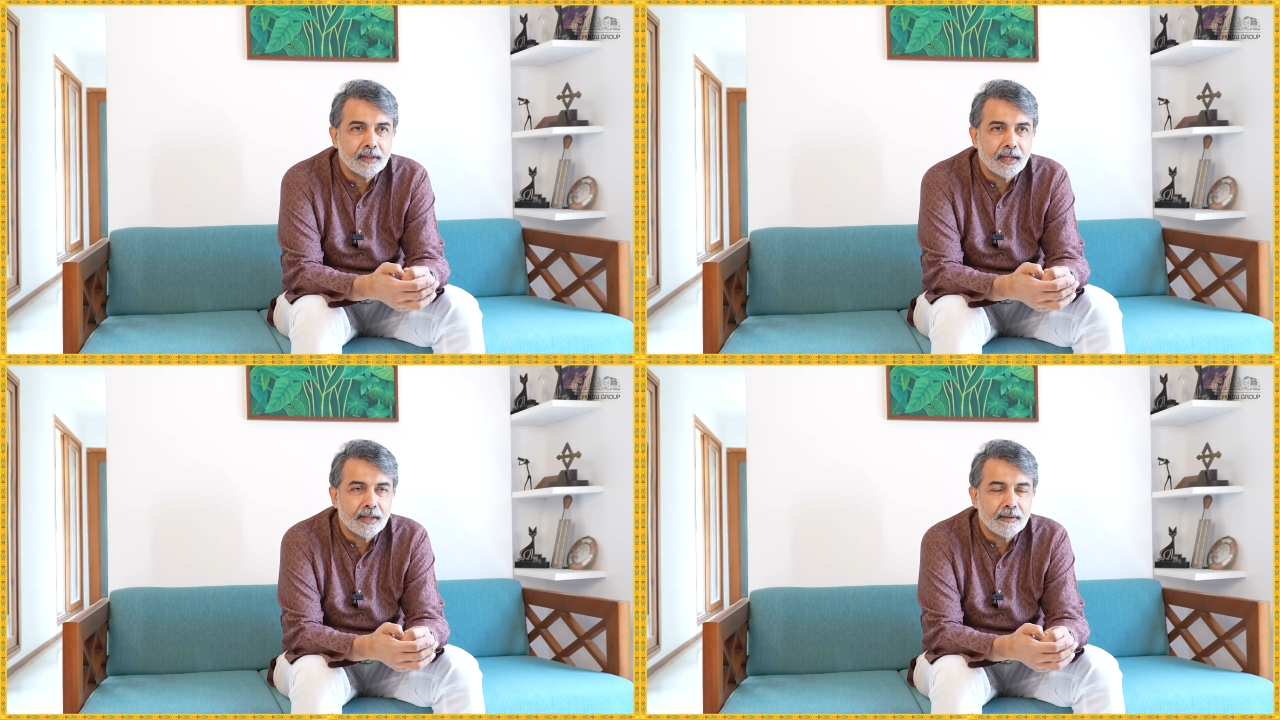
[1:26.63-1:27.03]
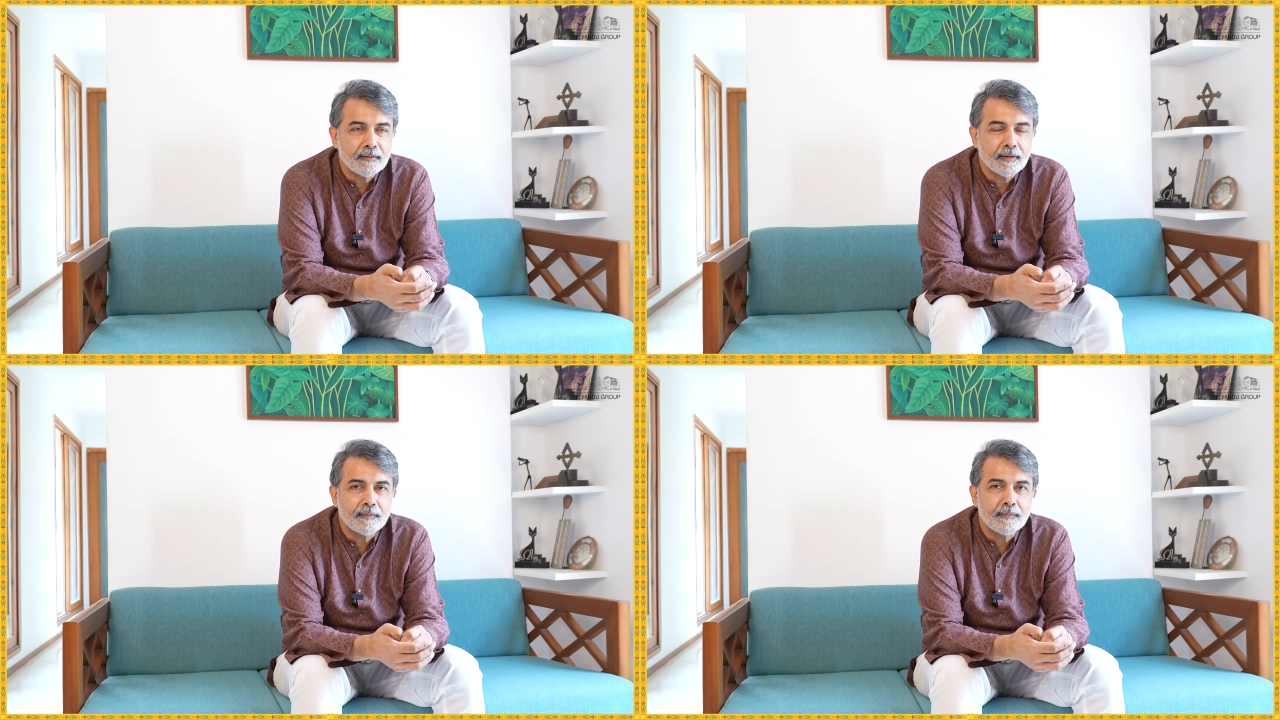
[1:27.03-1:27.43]
and
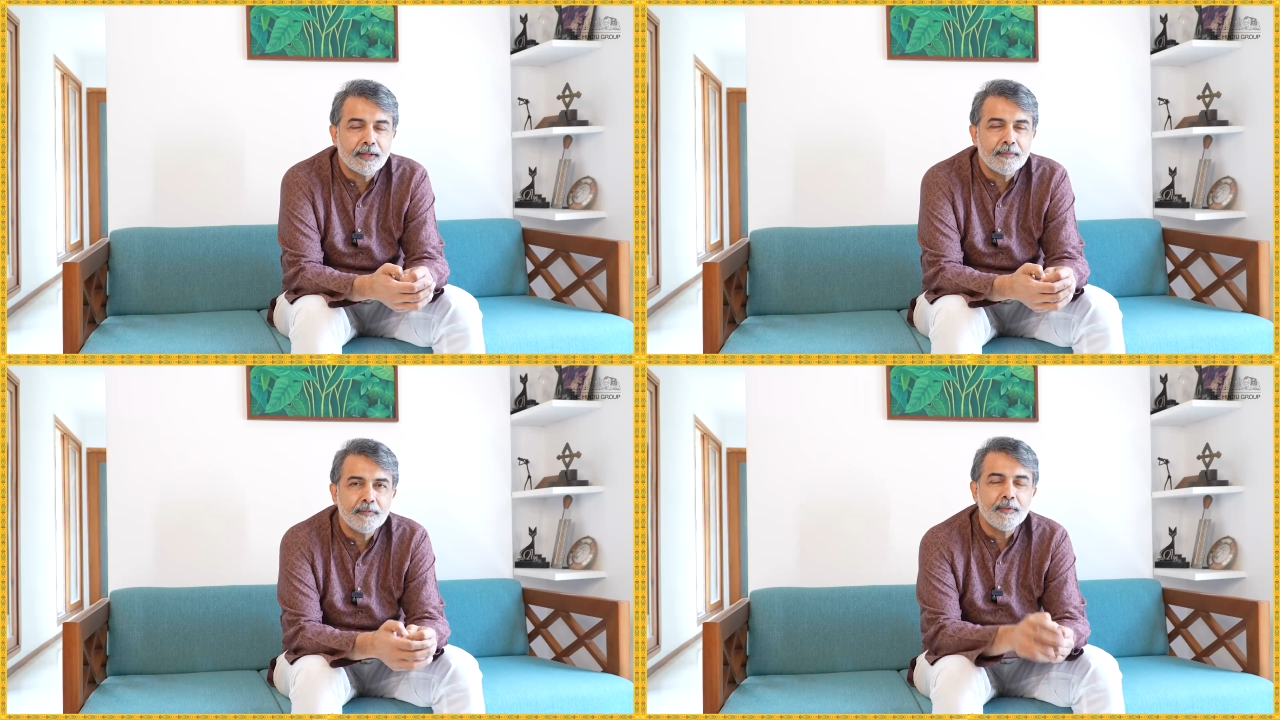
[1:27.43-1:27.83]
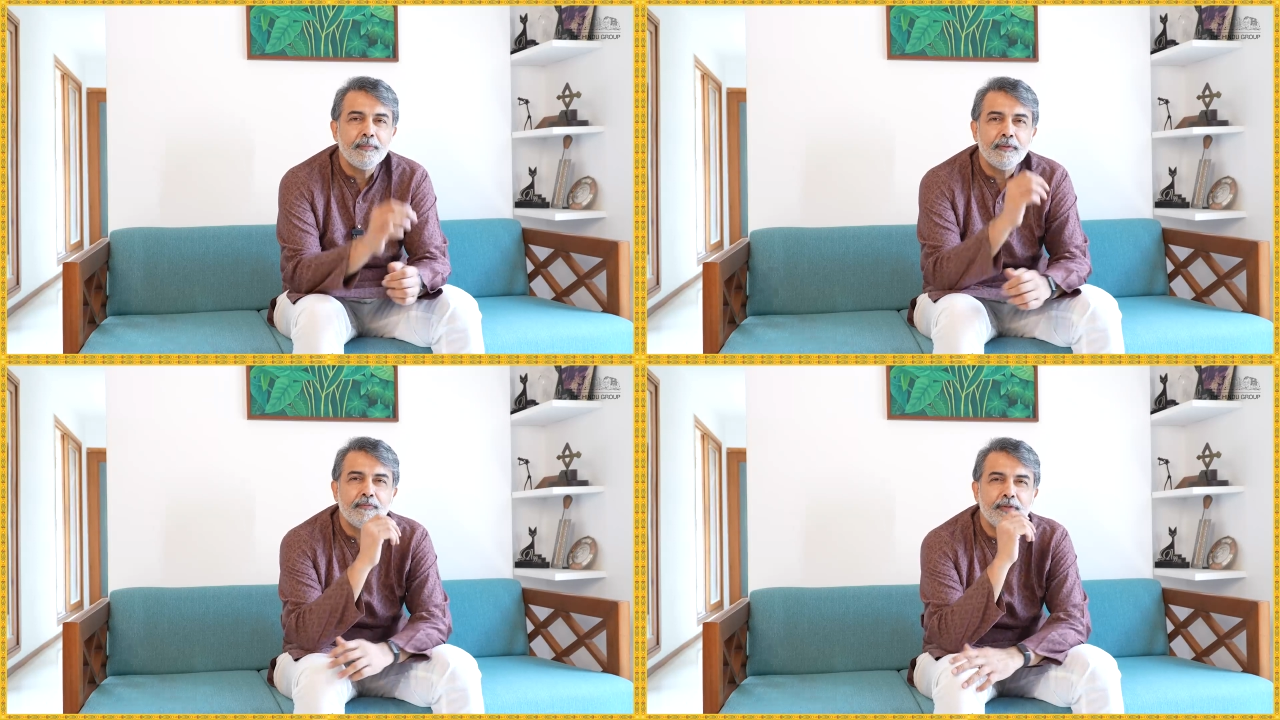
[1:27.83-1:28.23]
sometimes
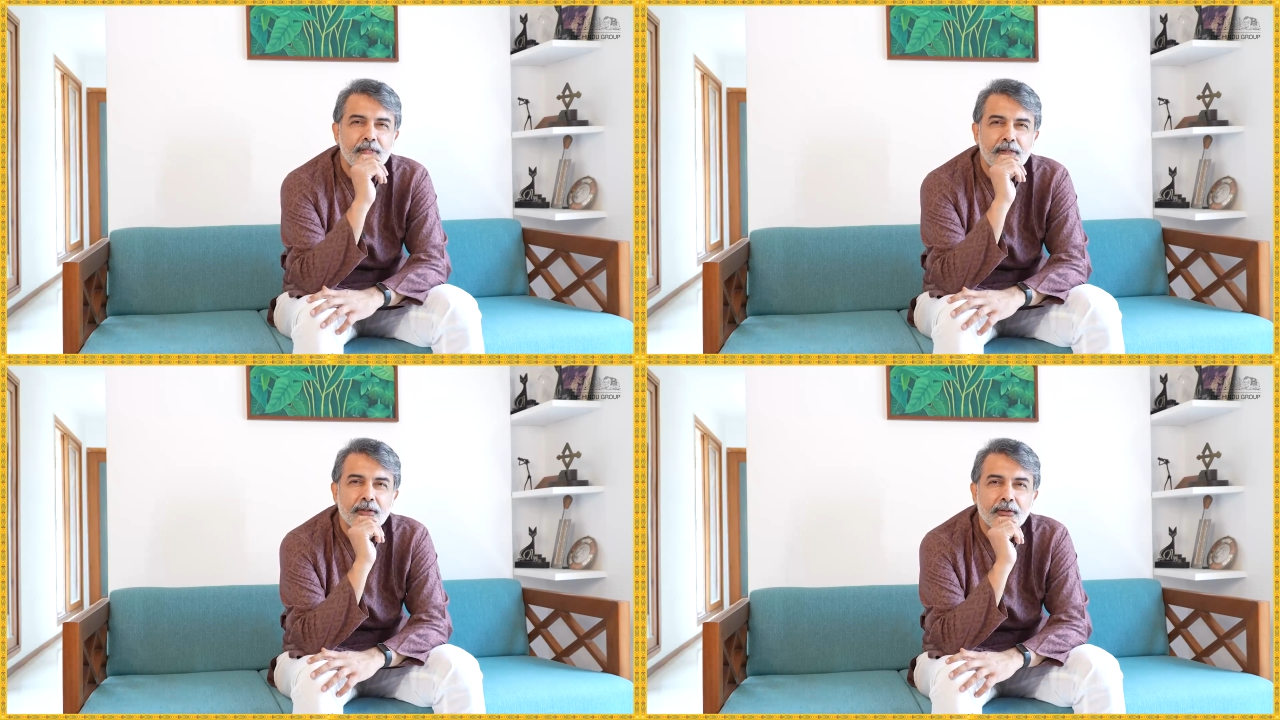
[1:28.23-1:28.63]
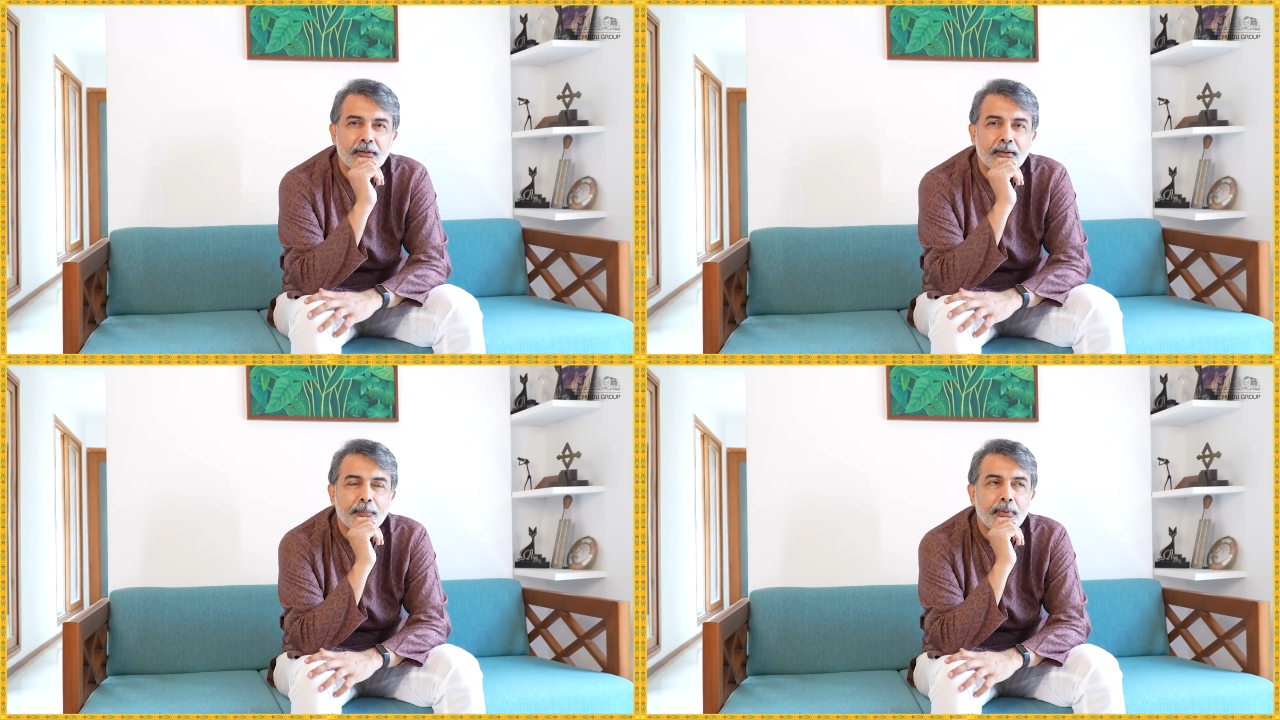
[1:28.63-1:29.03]
people fishing on them.